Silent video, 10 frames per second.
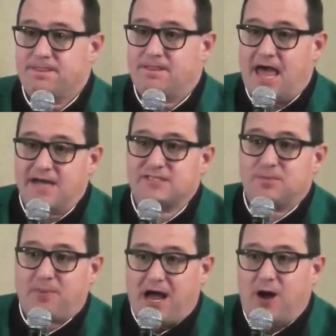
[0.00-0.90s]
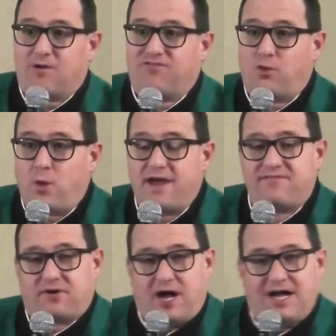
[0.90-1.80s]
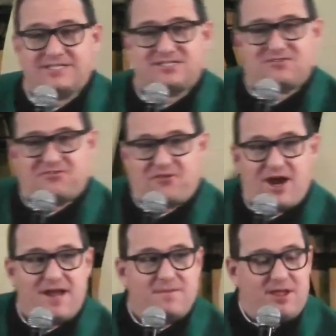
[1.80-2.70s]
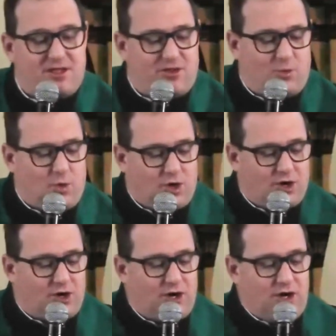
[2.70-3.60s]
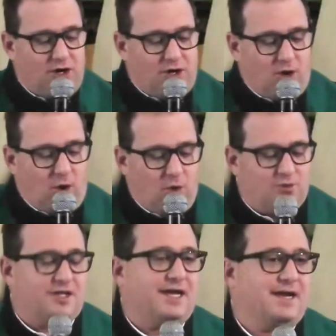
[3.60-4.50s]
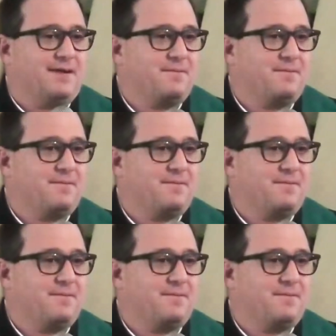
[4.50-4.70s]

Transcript: That is a powerful way for us to frame the word holy.